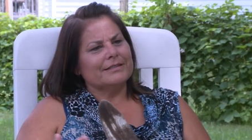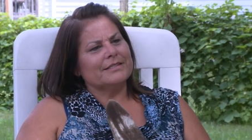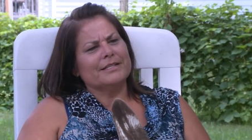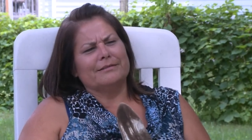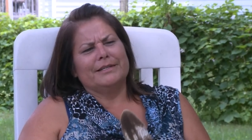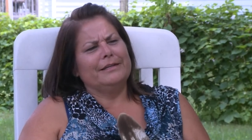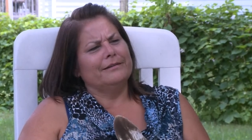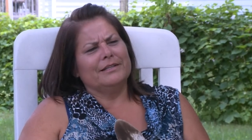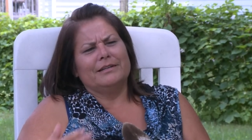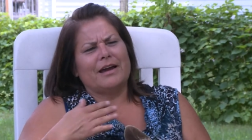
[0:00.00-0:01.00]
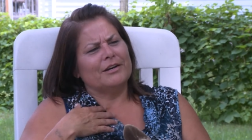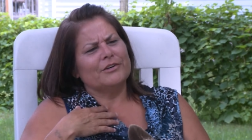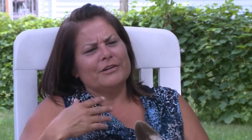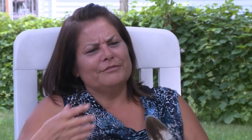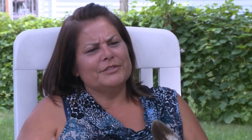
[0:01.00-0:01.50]
it's a healing. I don't
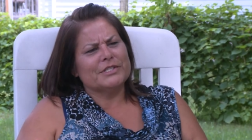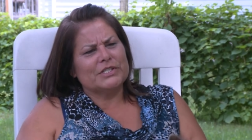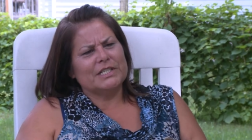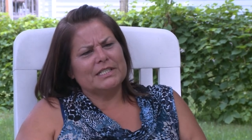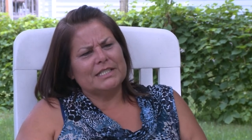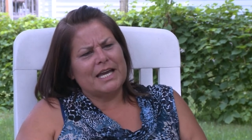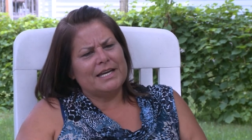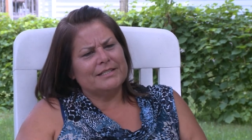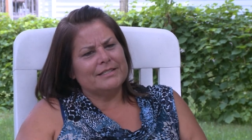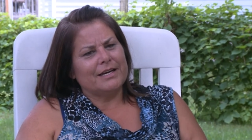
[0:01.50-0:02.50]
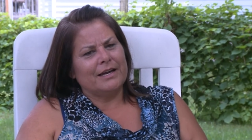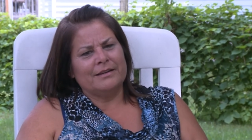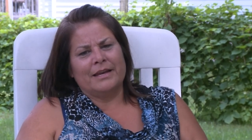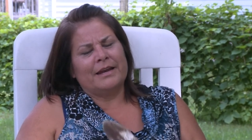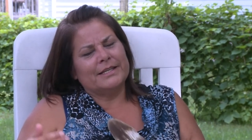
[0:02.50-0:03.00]
know, it feels good, and I,
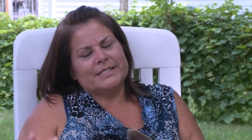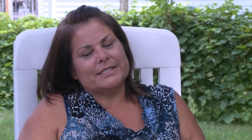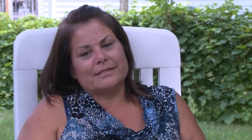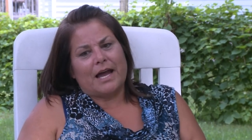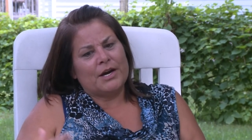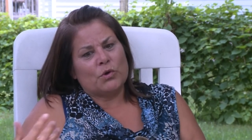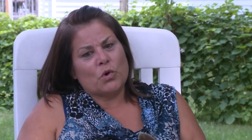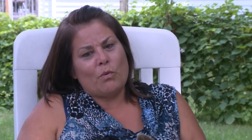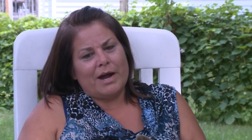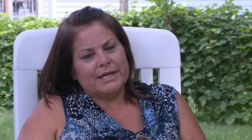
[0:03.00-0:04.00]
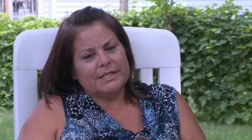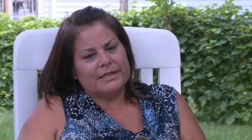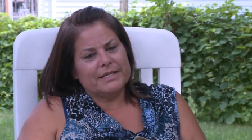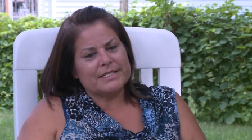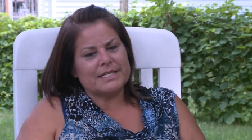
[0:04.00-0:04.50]
and I just I don't know why I did
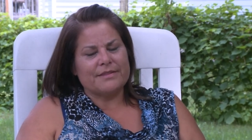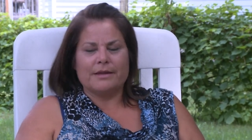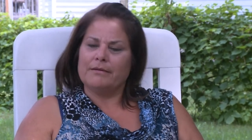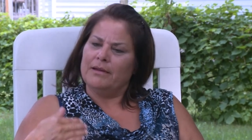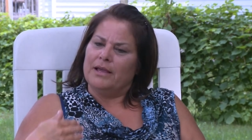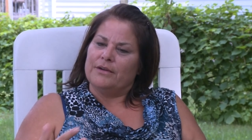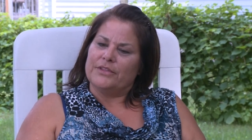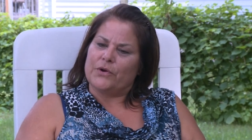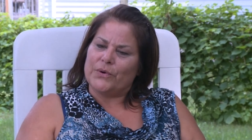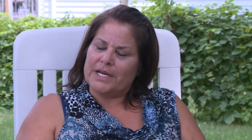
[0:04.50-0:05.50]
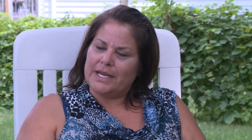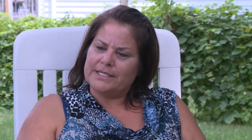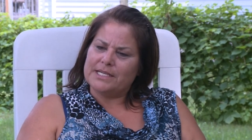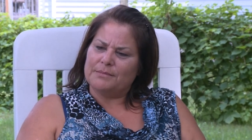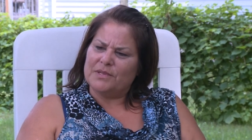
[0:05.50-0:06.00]
this, and then the court
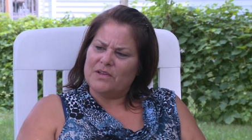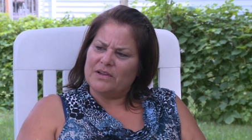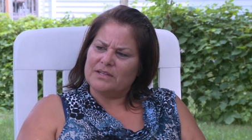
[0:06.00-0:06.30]
case come along,